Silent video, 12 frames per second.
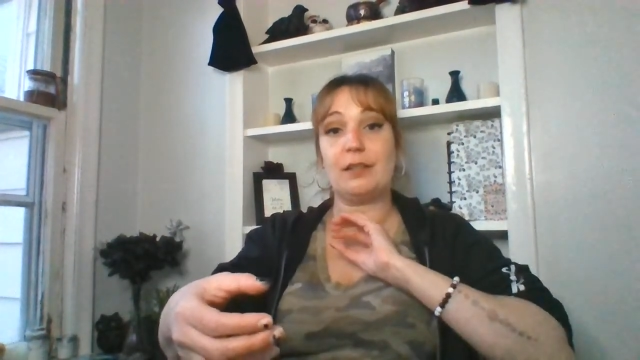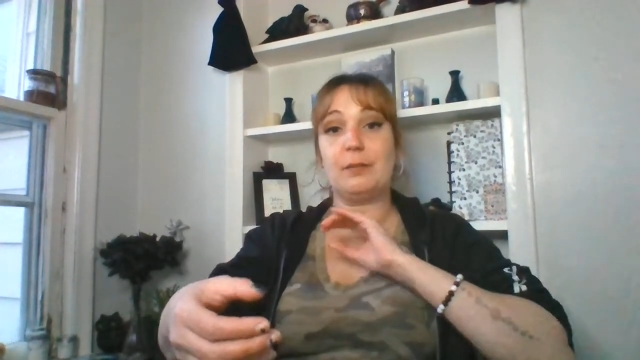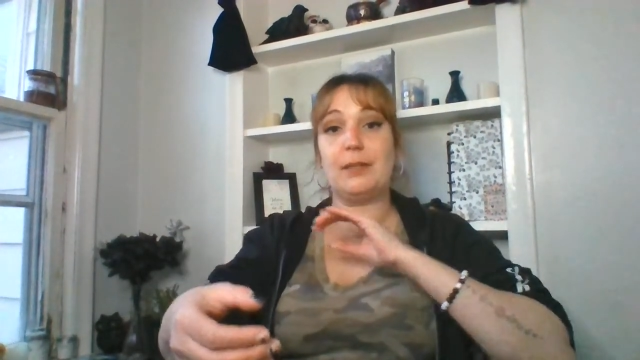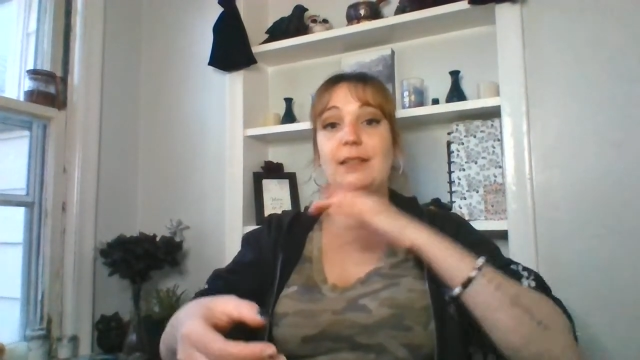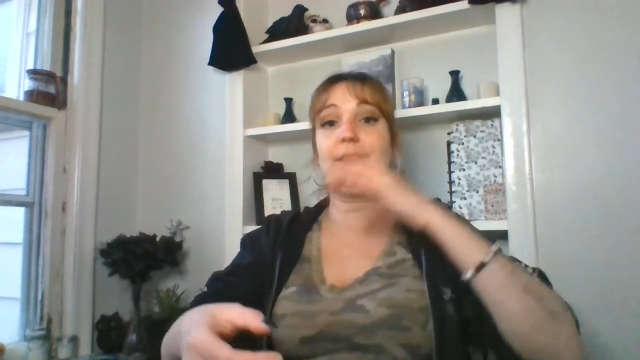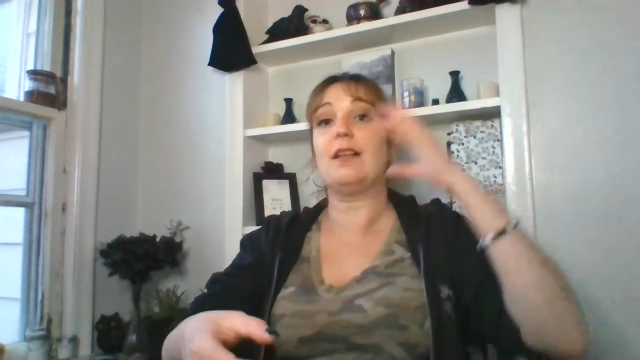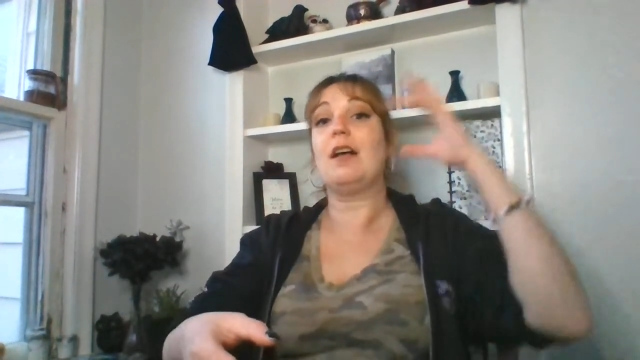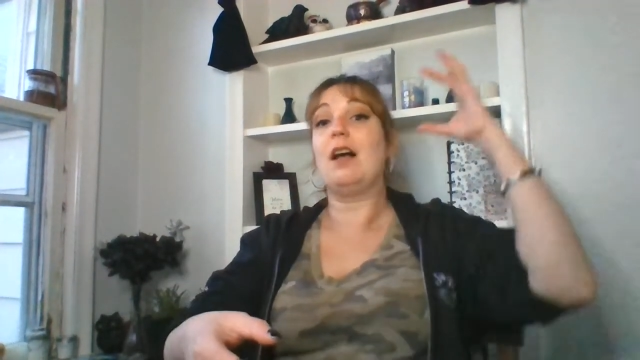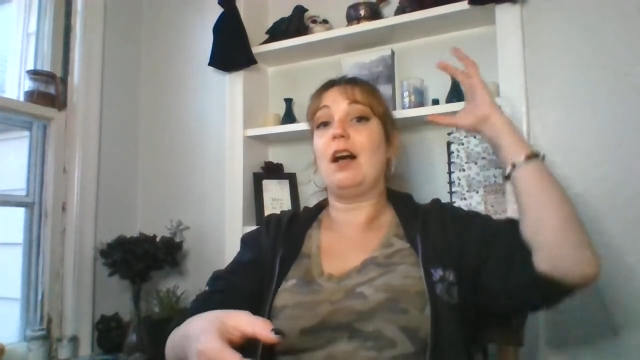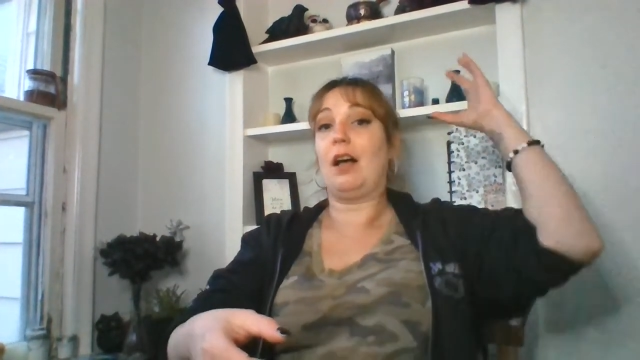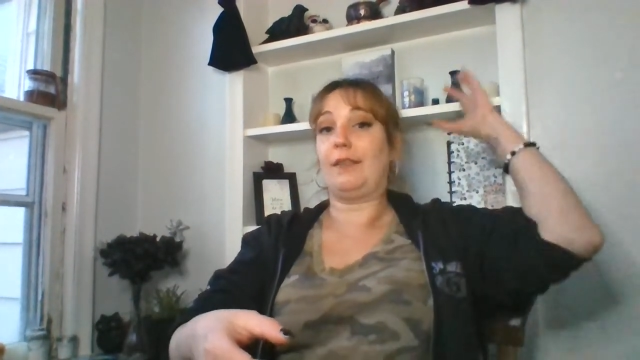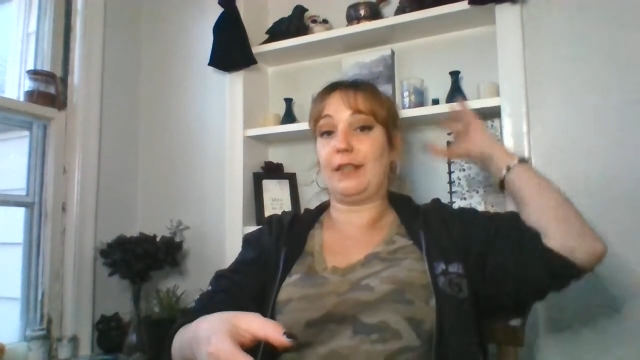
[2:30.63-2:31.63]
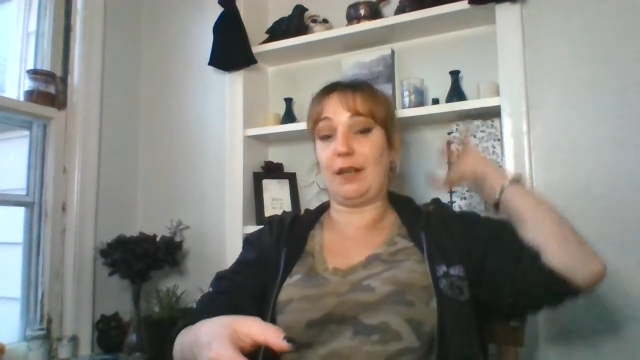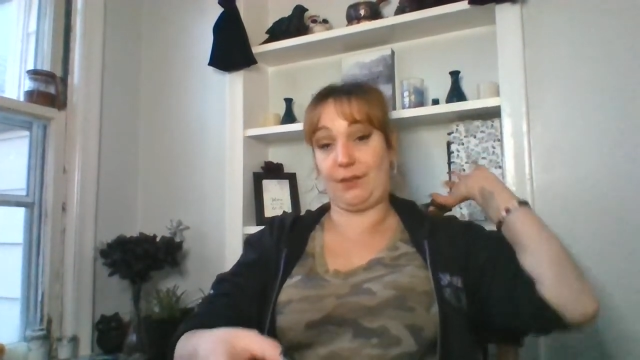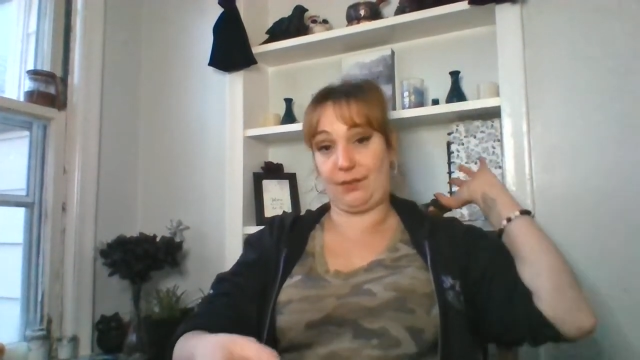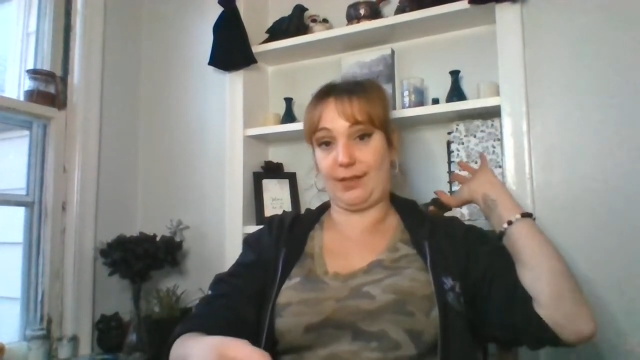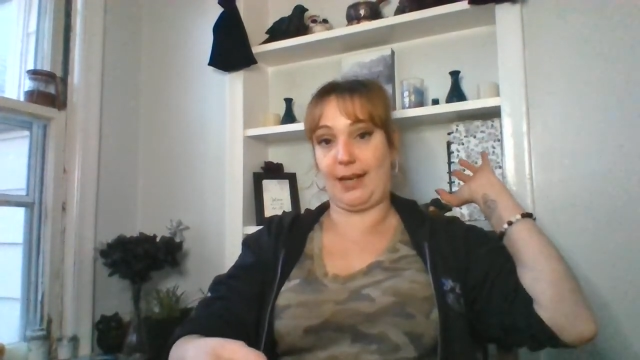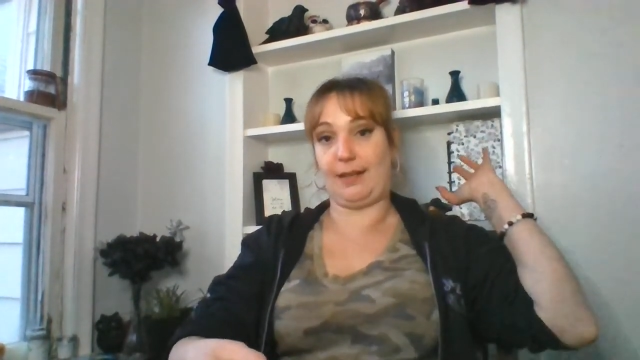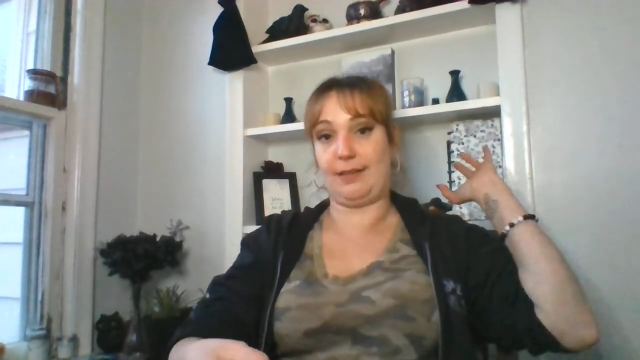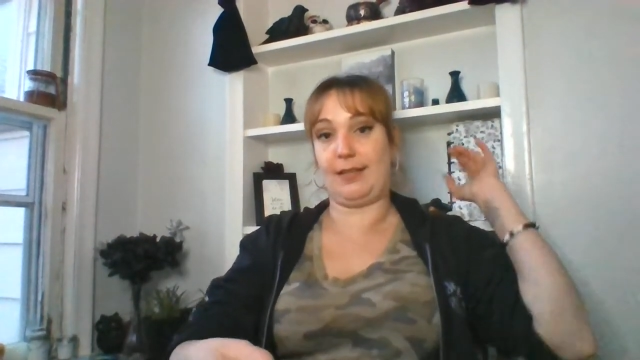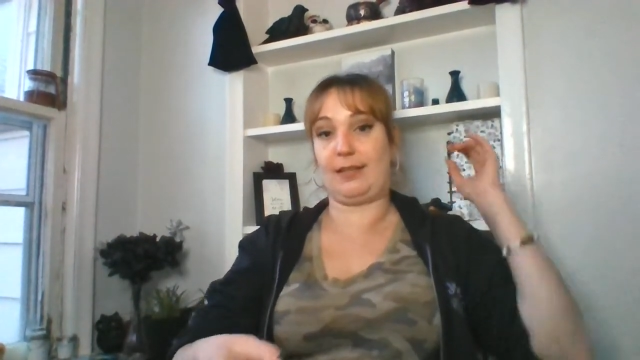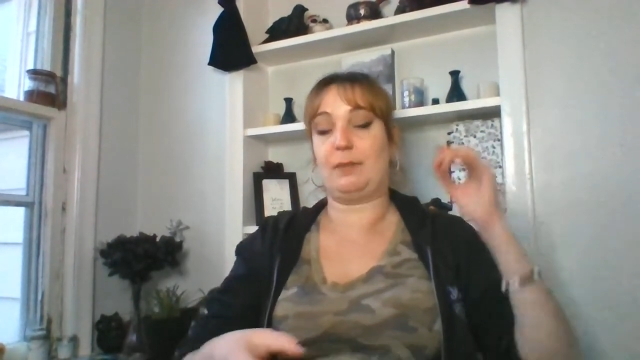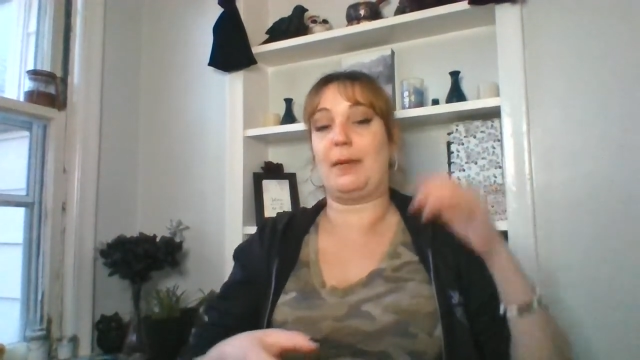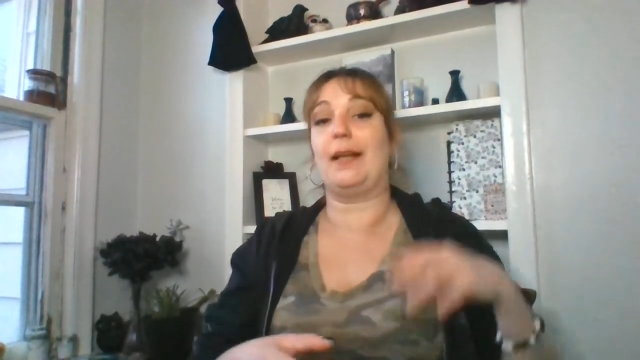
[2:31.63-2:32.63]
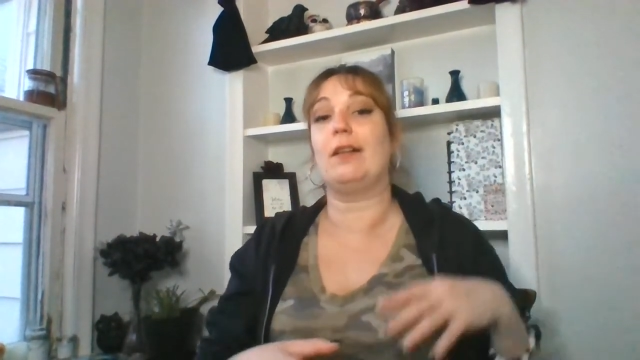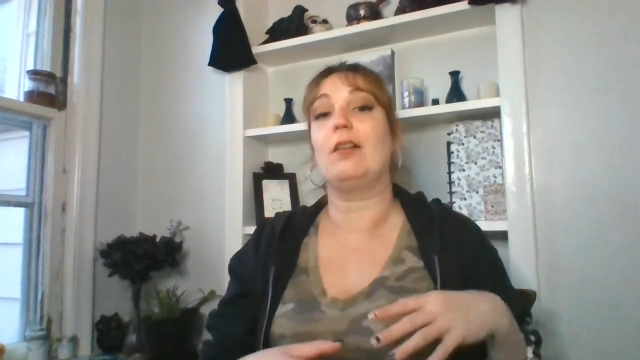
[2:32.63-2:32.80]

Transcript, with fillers: of the woods, on the other side of Six Mile.